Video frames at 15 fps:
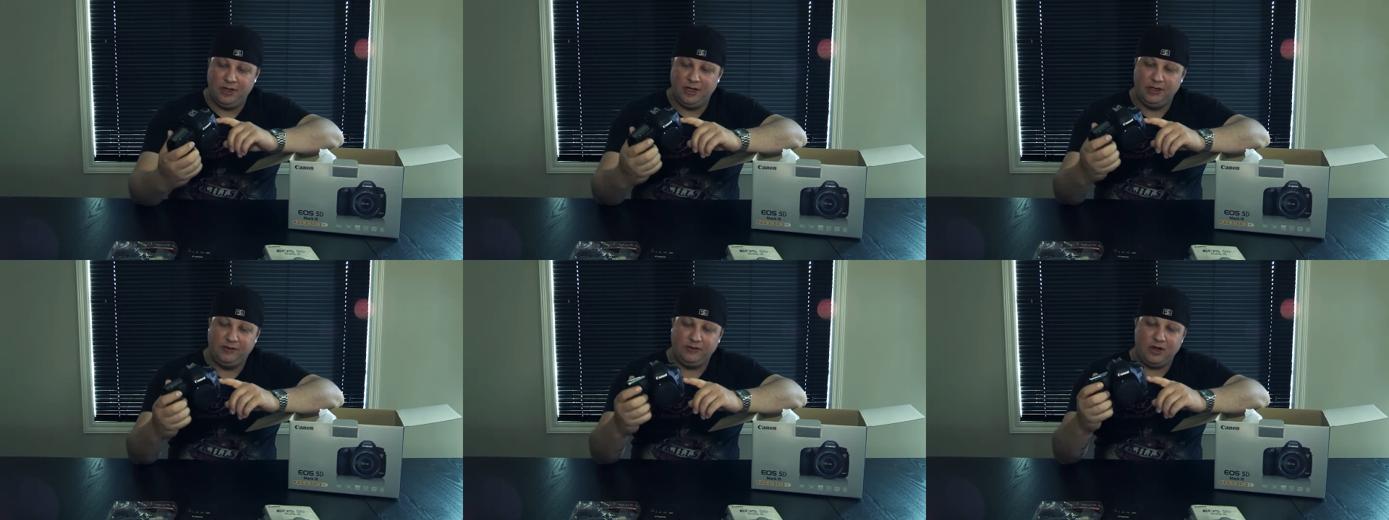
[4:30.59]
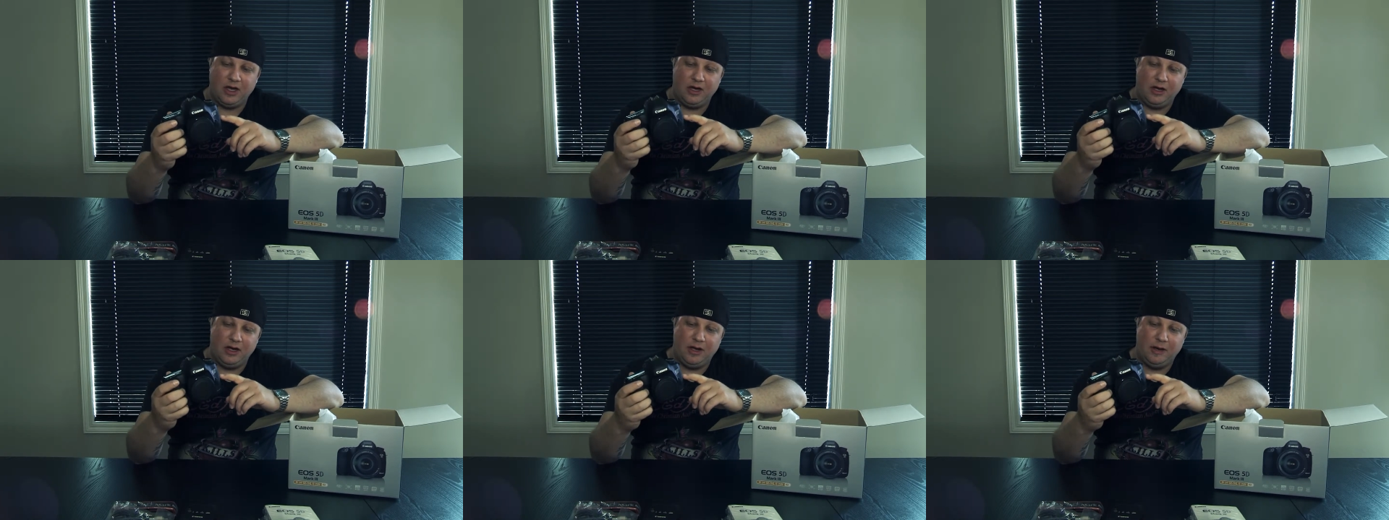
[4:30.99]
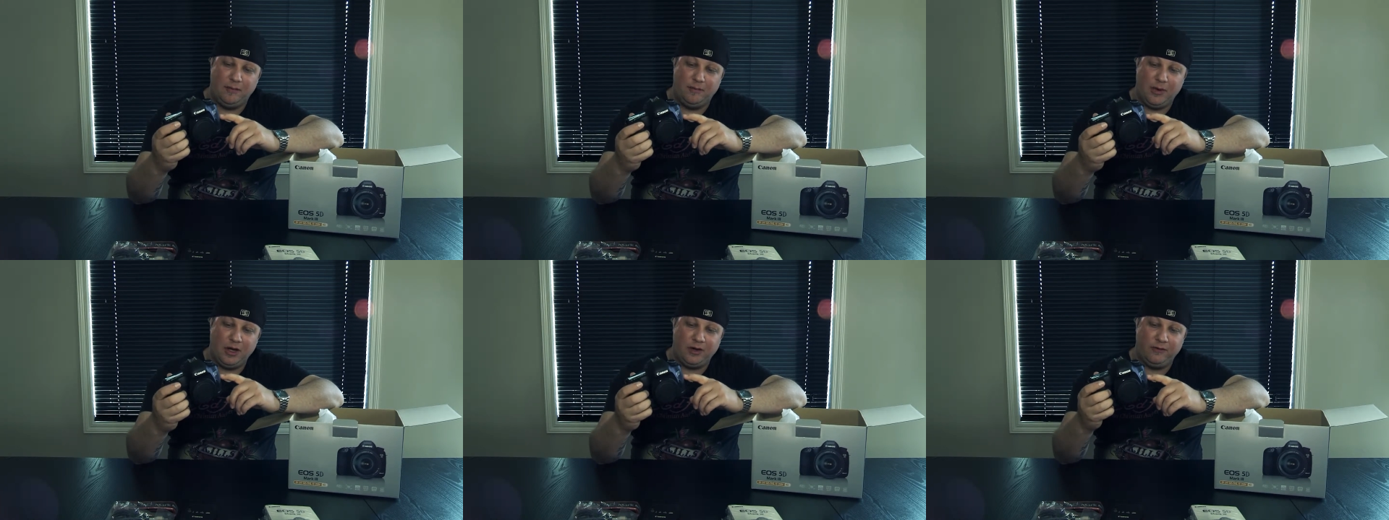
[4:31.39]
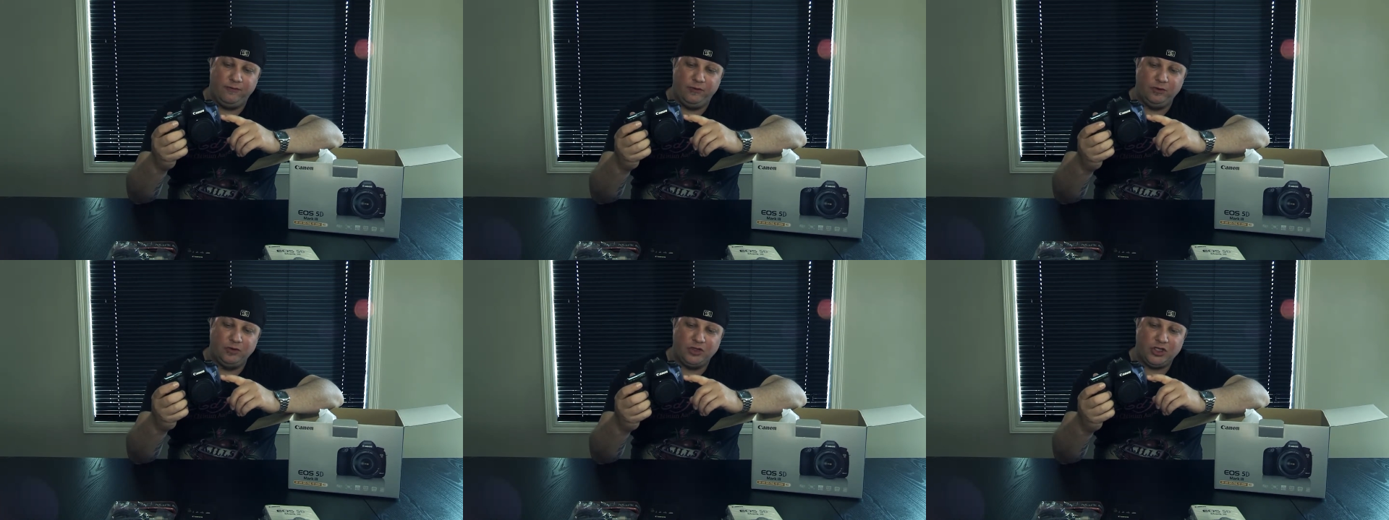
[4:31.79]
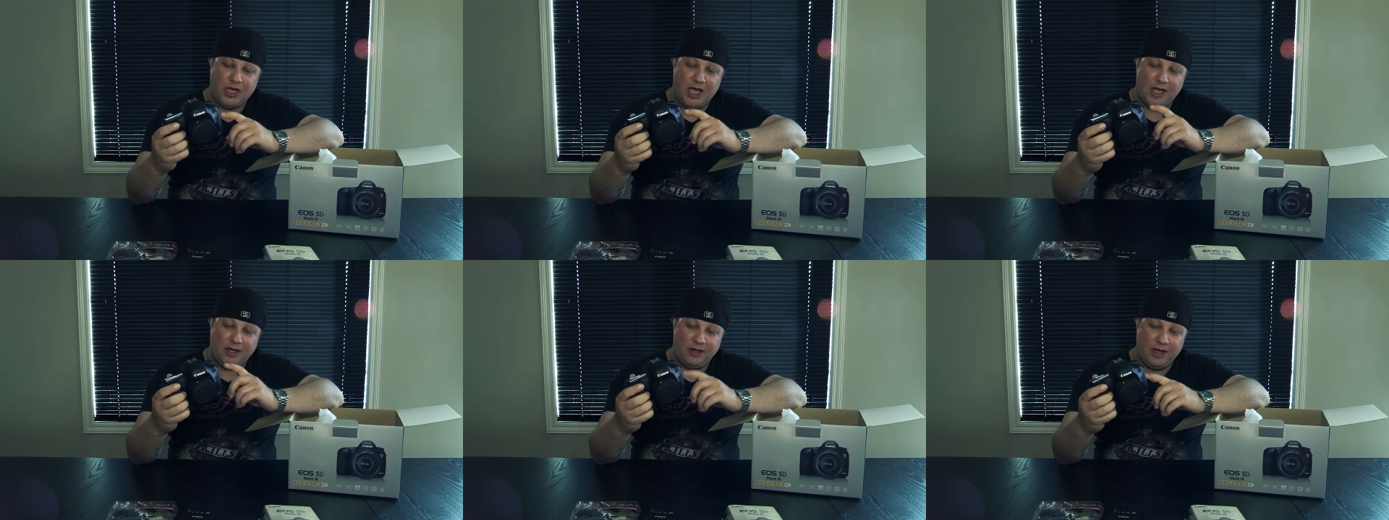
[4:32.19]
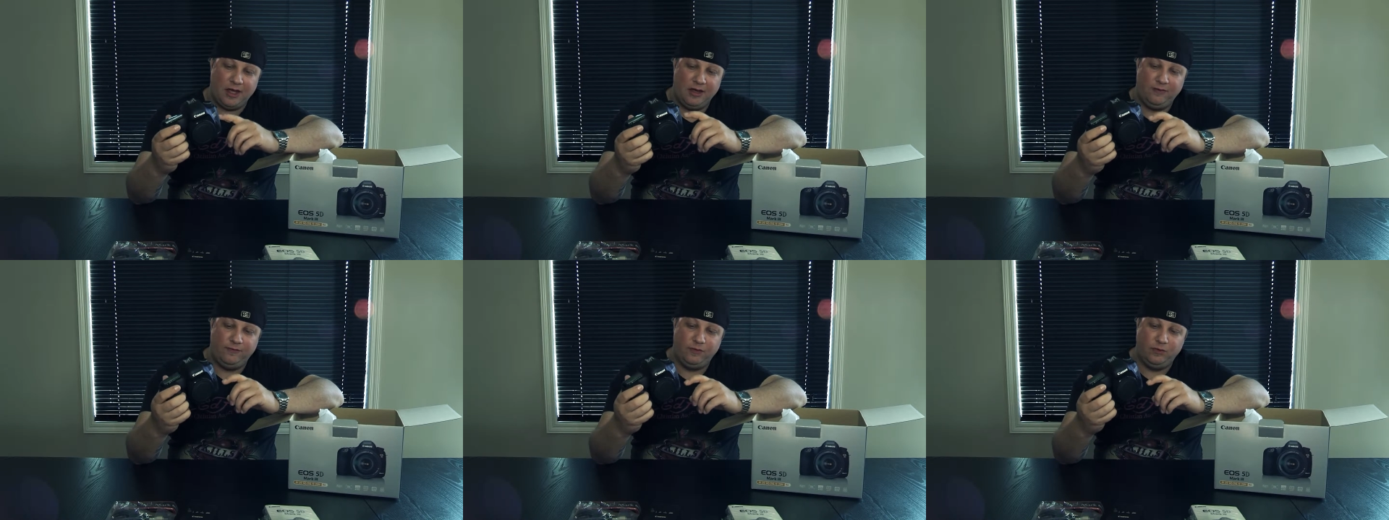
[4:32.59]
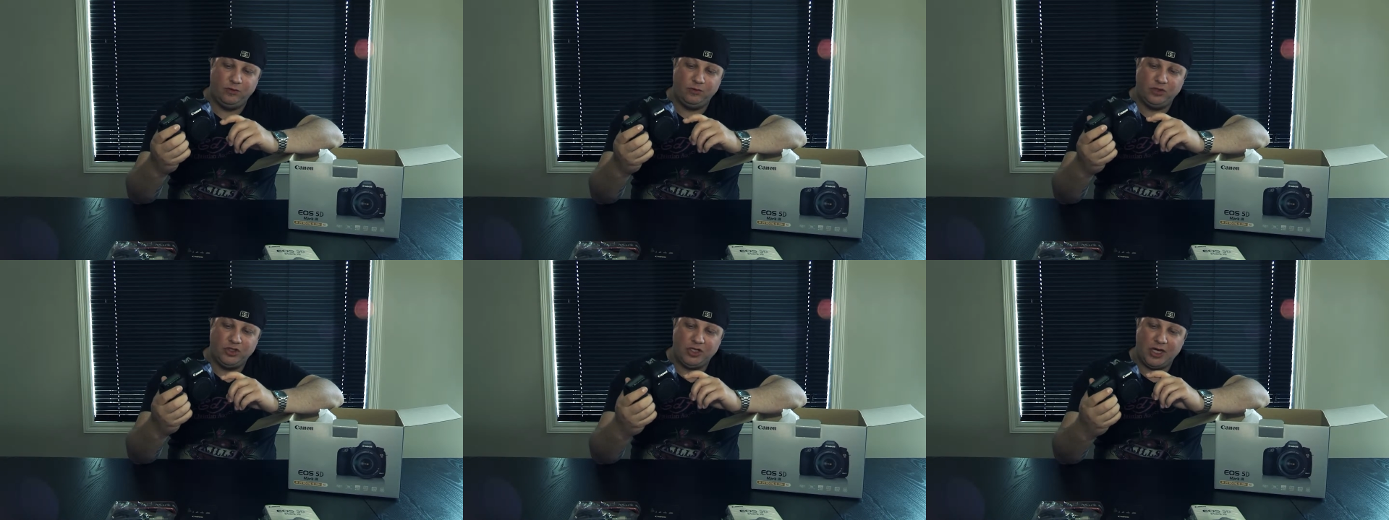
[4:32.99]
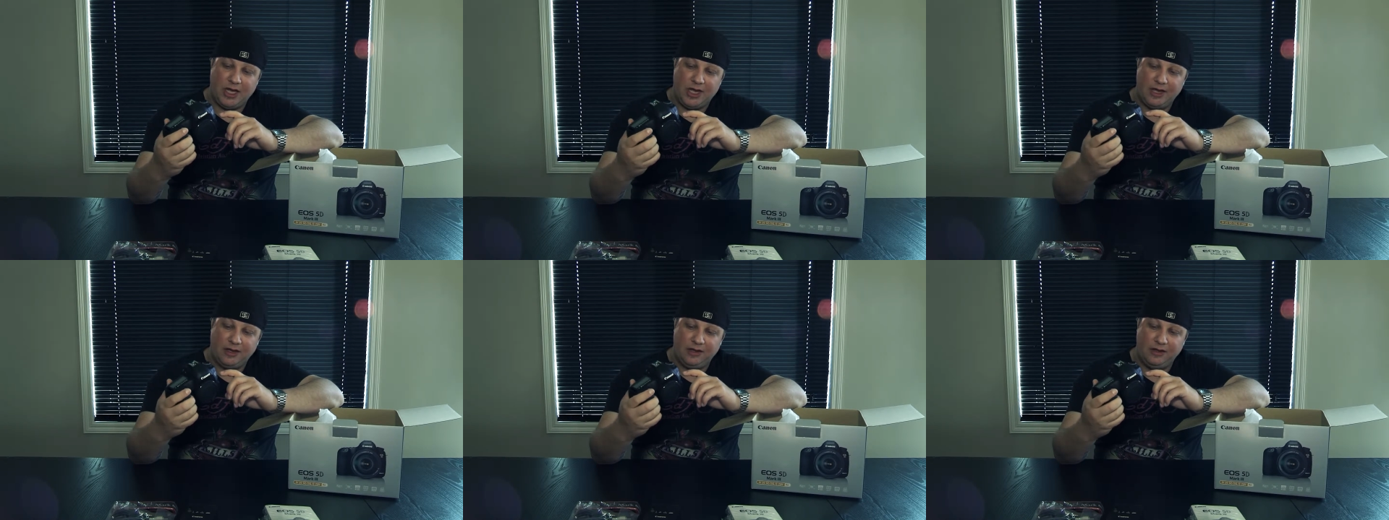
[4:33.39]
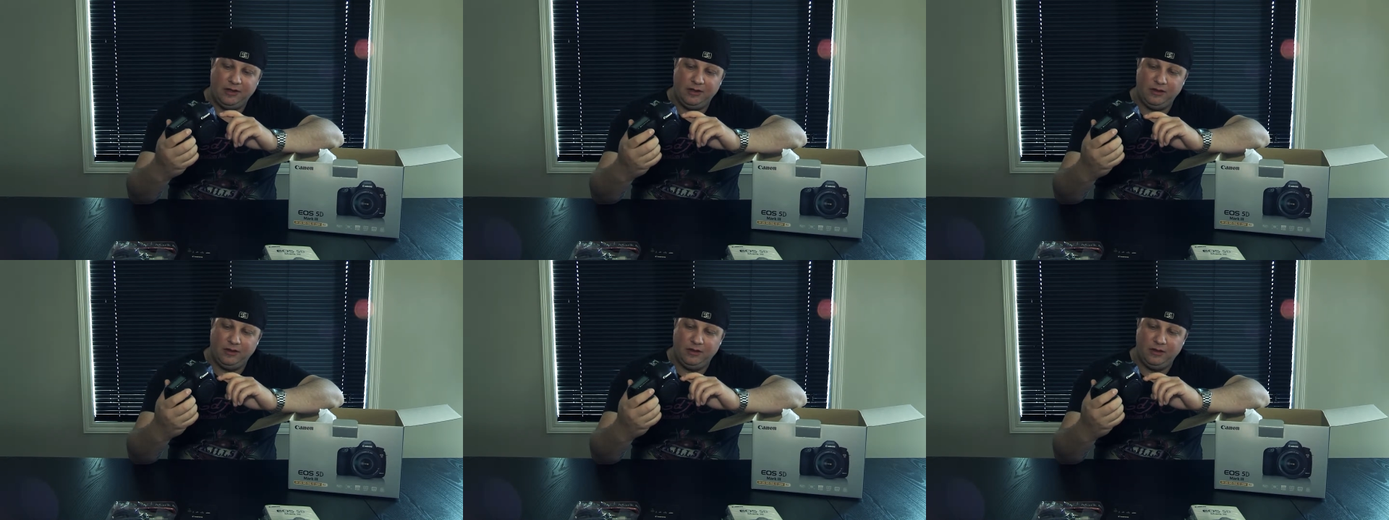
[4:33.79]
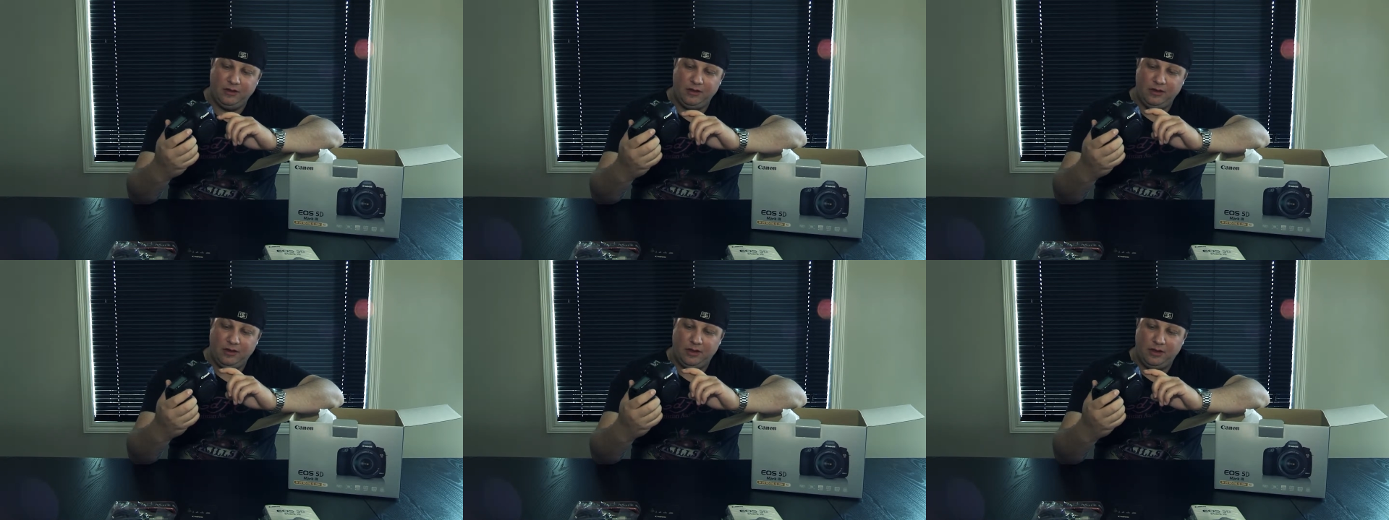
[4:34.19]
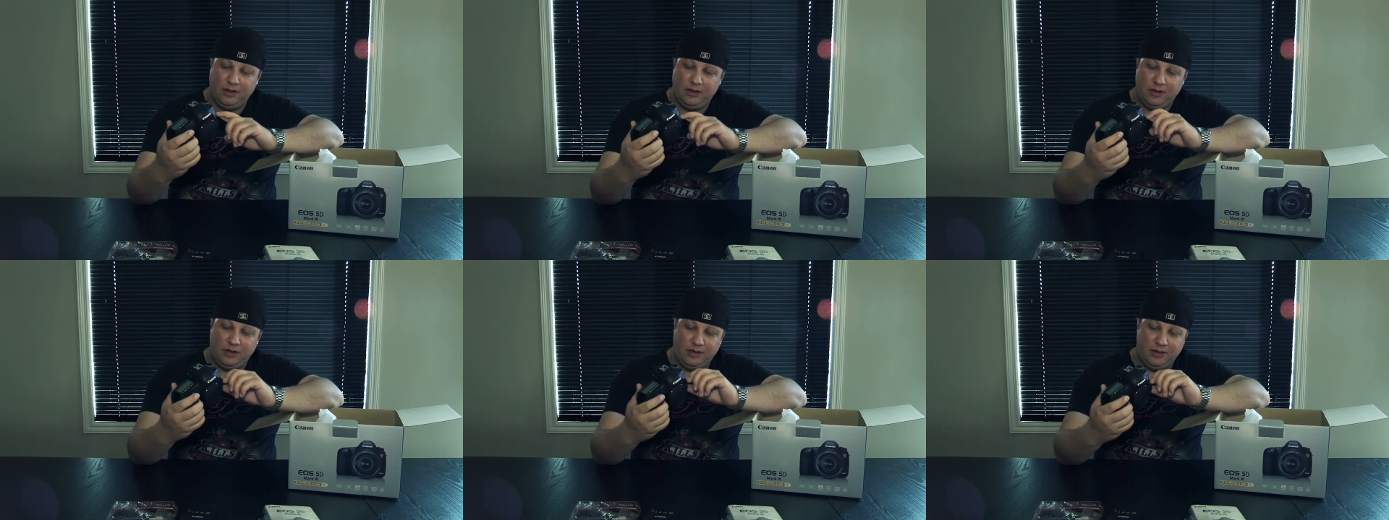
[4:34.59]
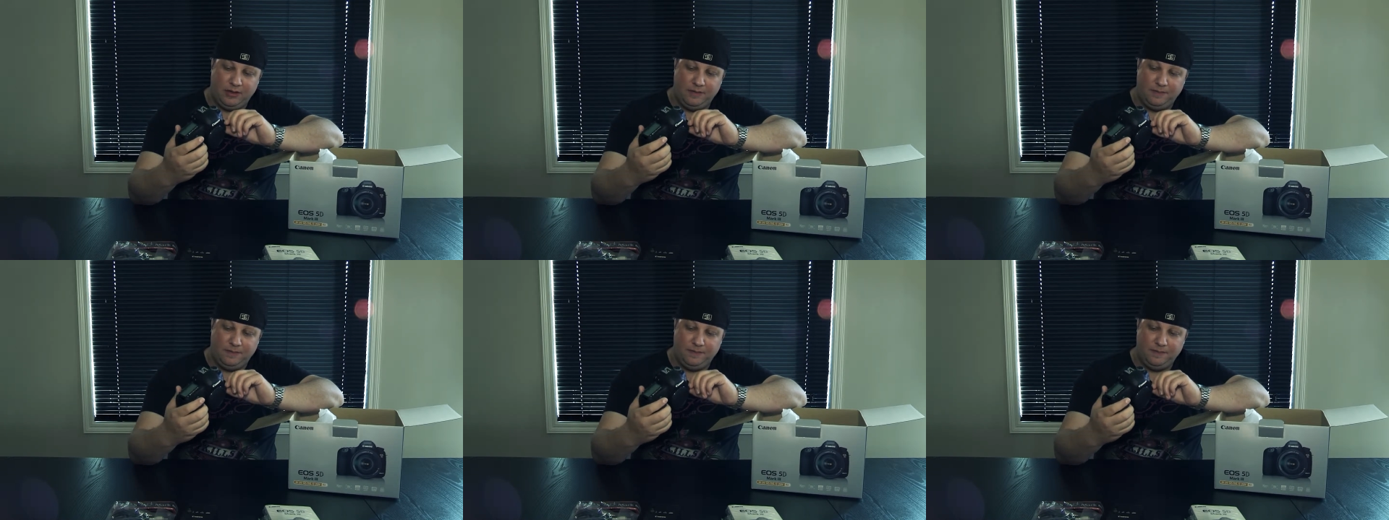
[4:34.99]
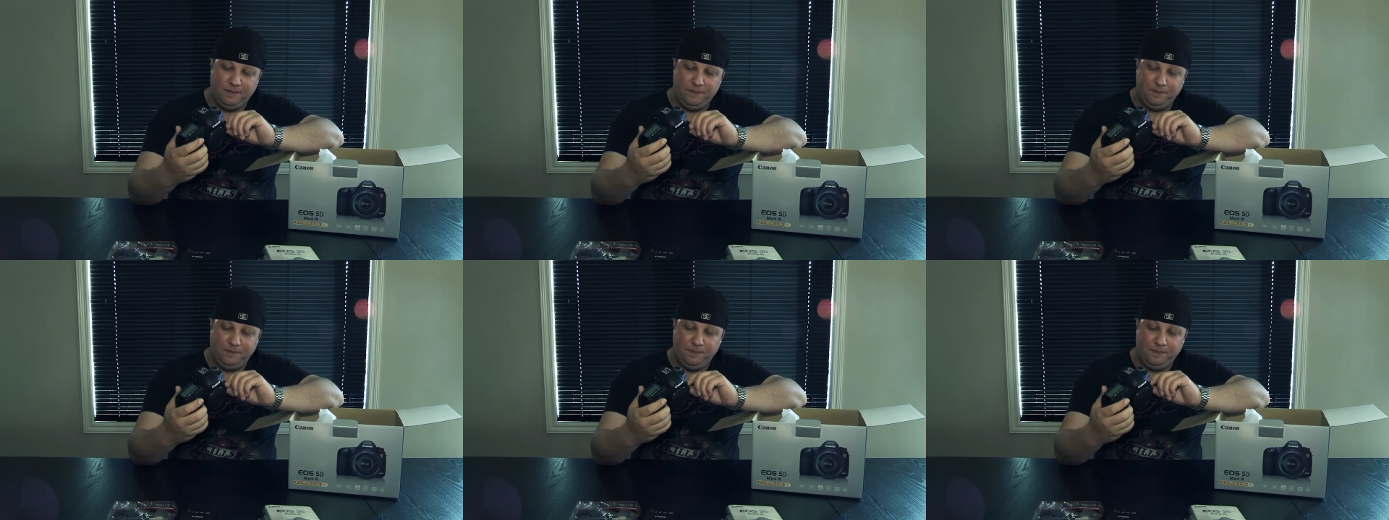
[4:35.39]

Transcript: It's got a microphone jack, a headphone jack, audio,